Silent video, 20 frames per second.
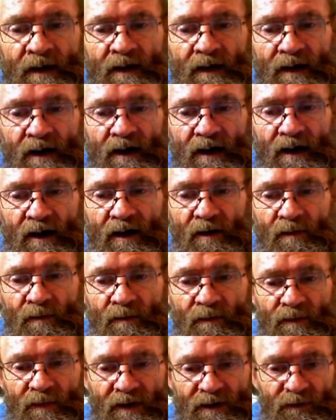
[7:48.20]

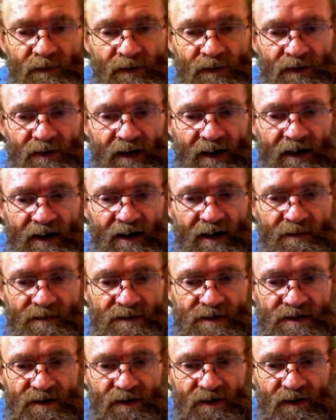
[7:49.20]
But for today, I'm
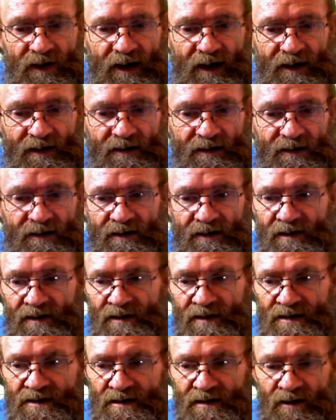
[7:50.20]
just going to handle
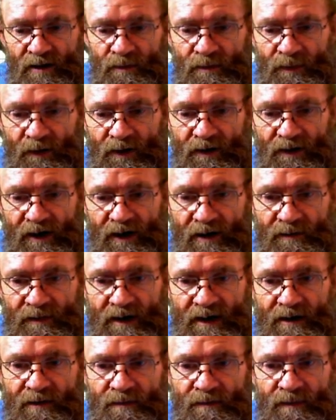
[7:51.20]
this little program
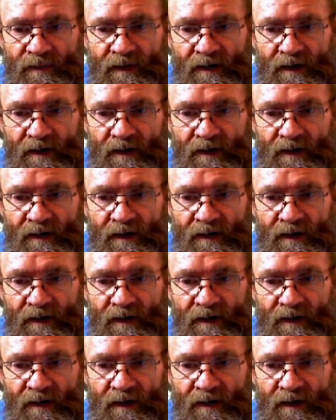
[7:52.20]
here,